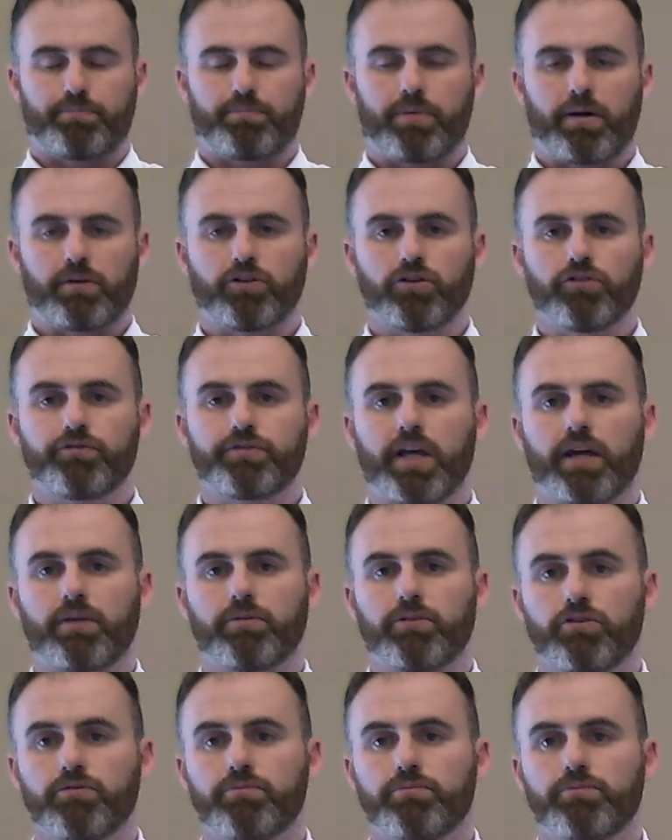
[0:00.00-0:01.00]

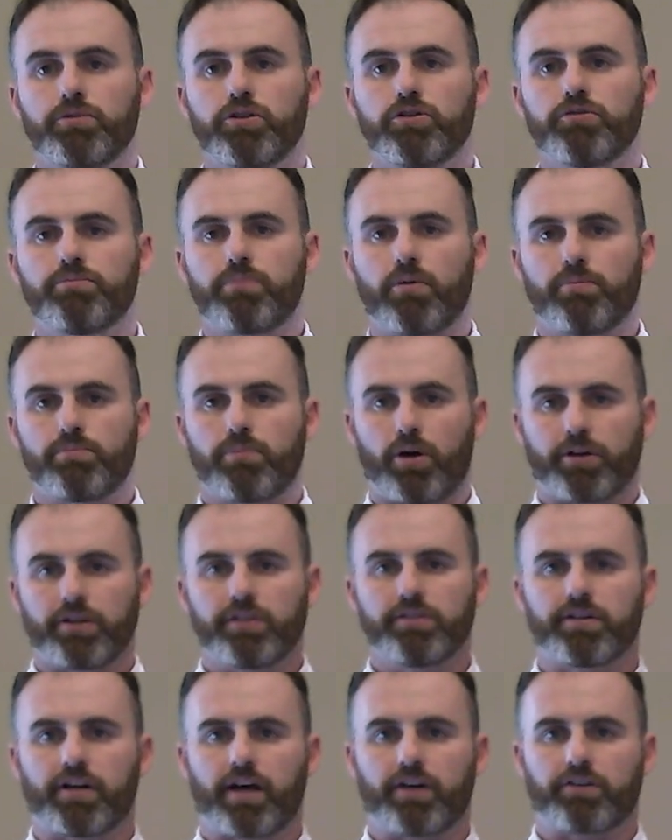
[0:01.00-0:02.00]
You've bought
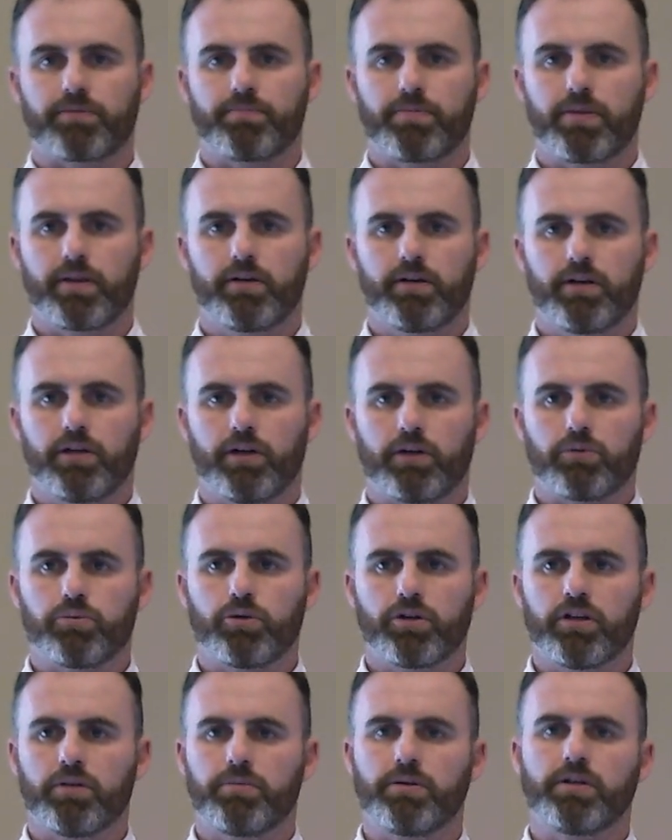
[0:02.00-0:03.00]
into that. It
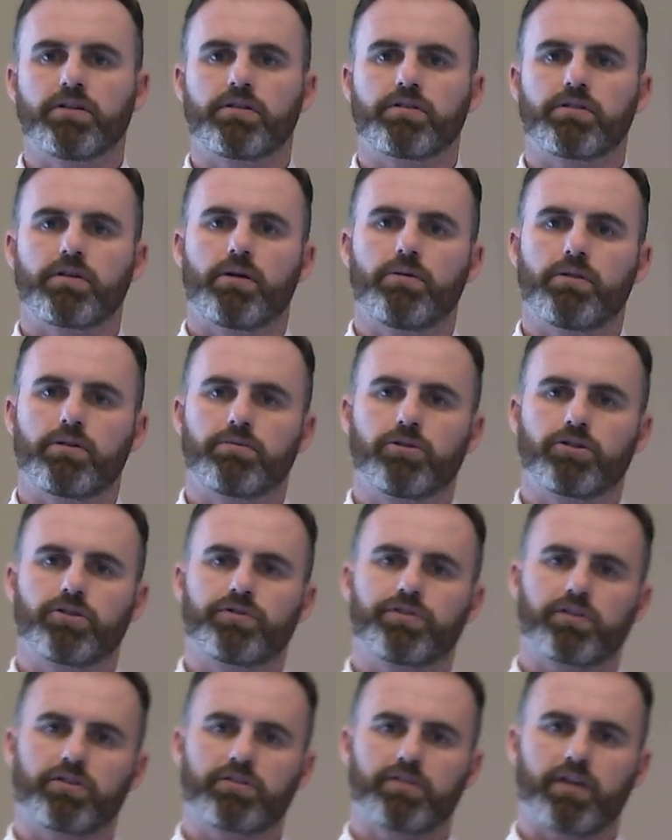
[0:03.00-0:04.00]
wouldn't have been as much of a
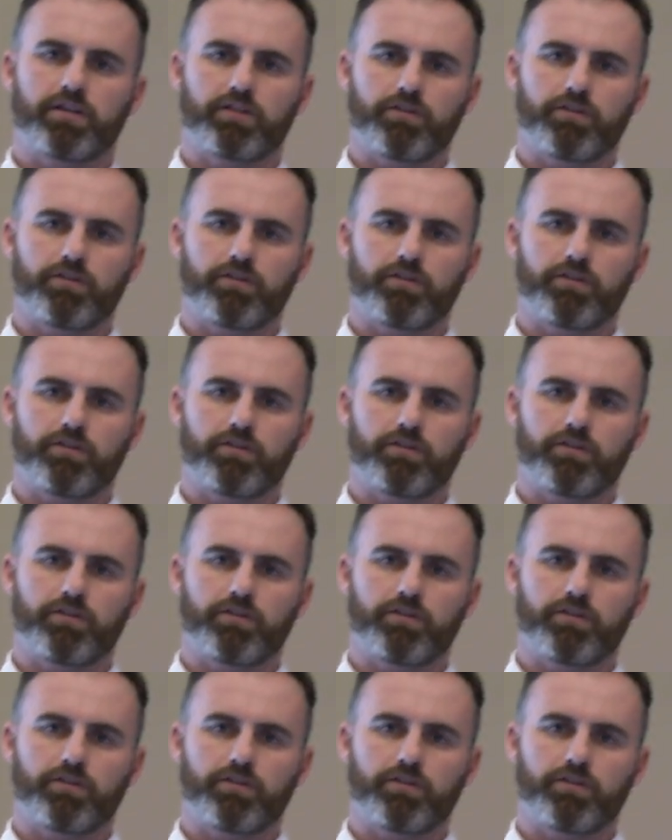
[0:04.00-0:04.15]
success